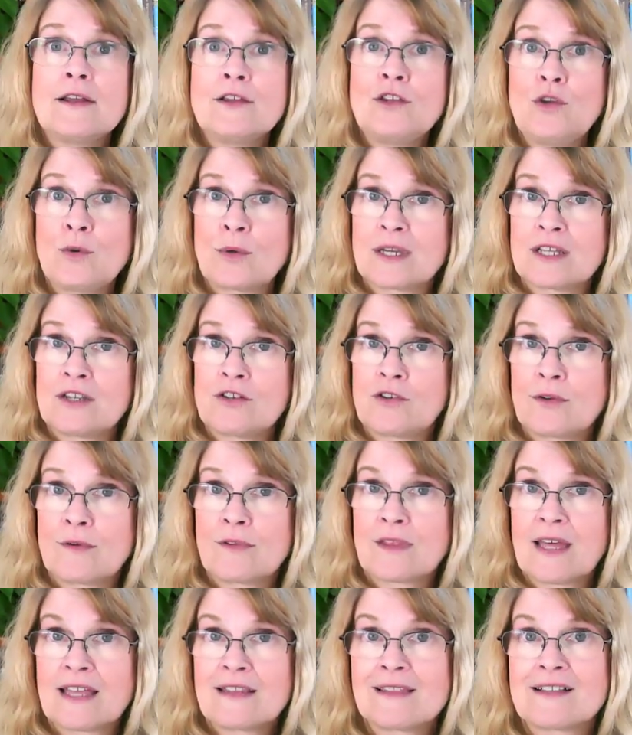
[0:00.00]
you can do
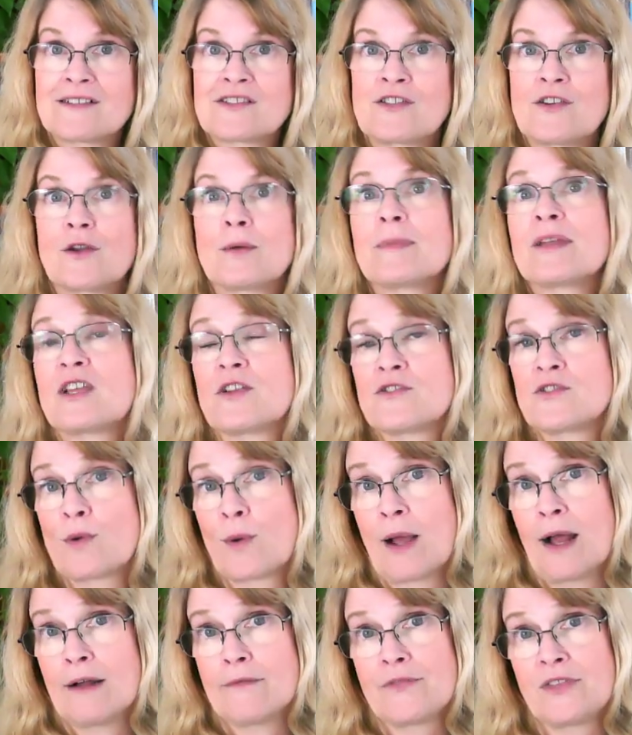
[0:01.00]
that this year because
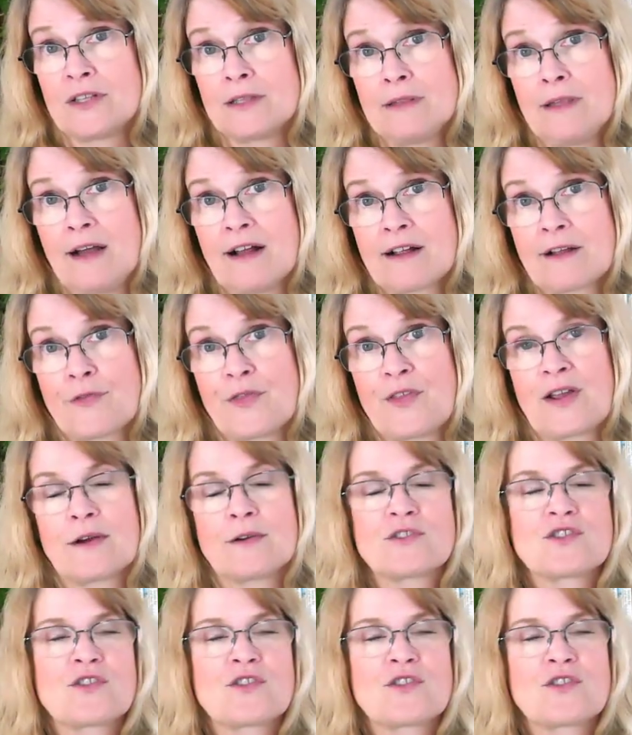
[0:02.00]
you have the luck there.